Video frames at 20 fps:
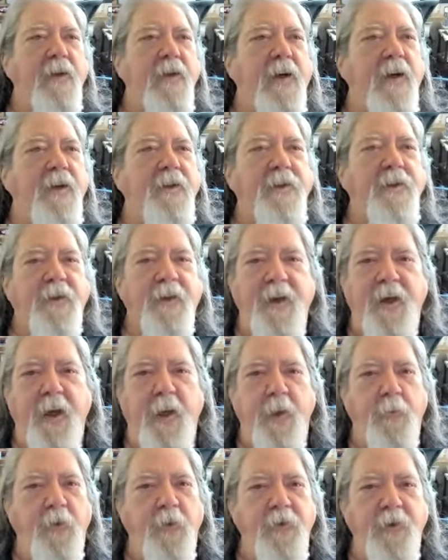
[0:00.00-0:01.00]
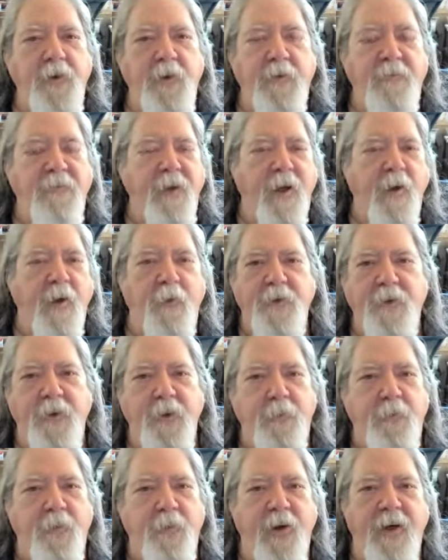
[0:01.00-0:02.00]
and to the animals and the flowers and
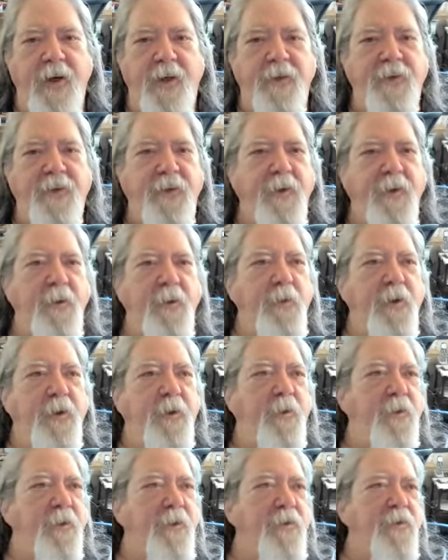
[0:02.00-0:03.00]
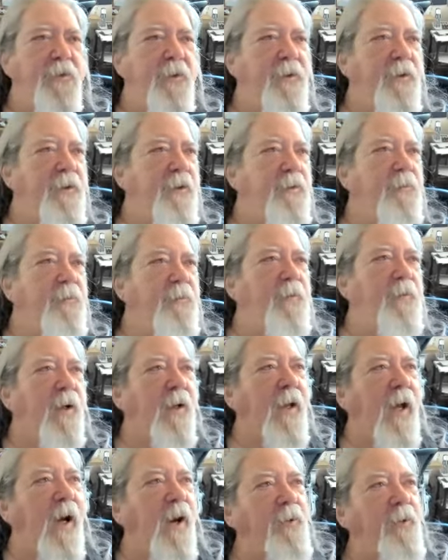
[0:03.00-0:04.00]
the plants and the minerals and the
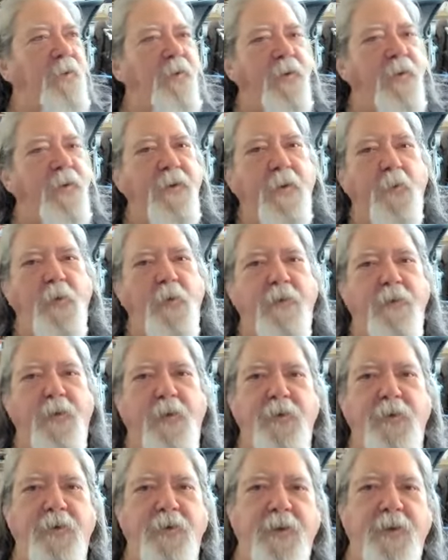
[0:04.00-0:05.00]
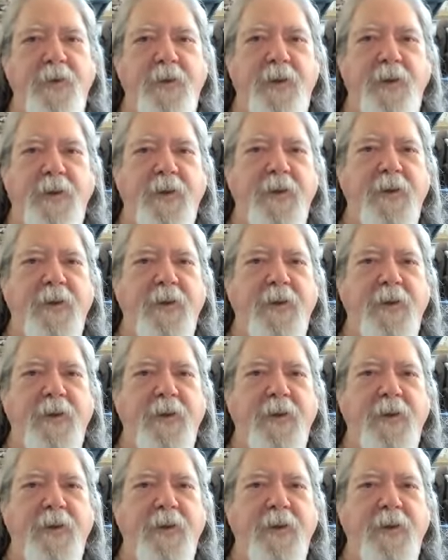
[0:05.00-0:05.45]
clouds and the rivers and the,